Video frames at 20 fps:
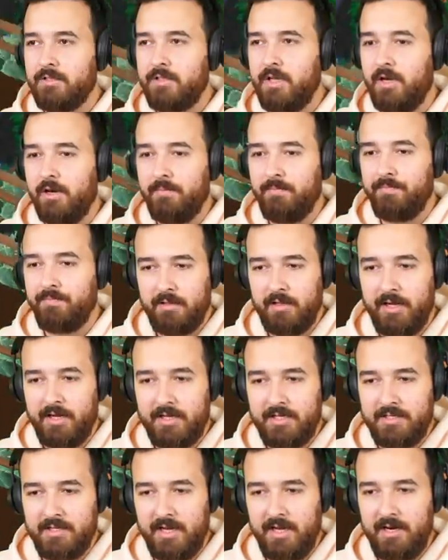So, like
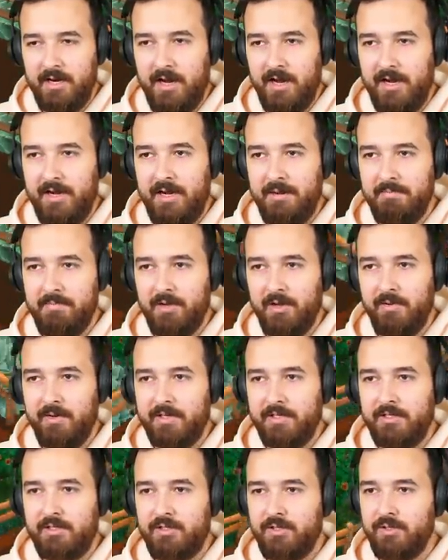I said, I am
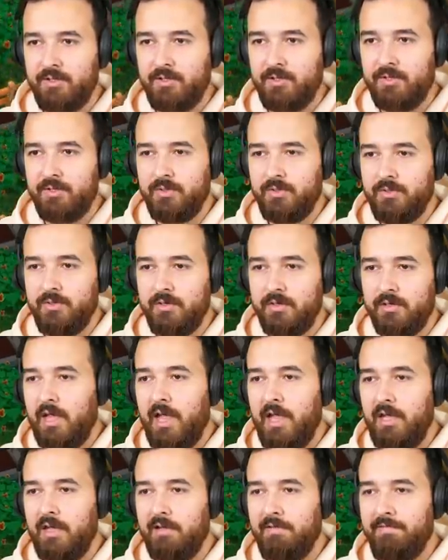going to
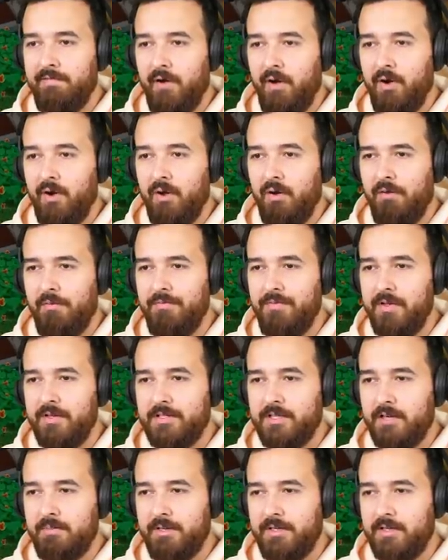take a photo of,
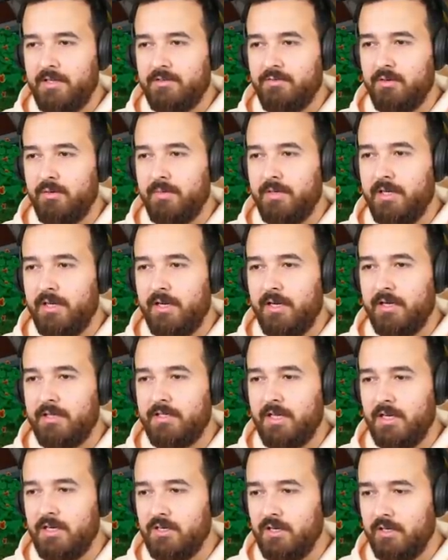it's gonna be this room here,
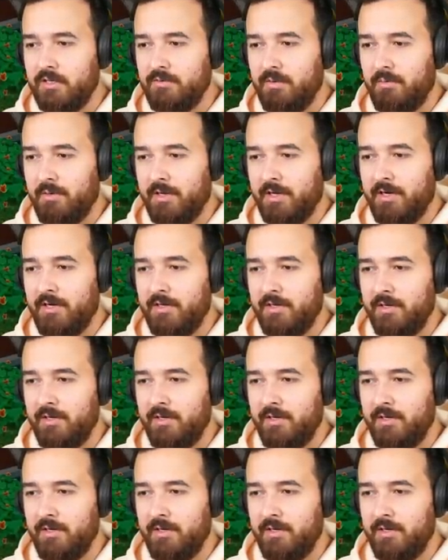essentially, is what we're gonna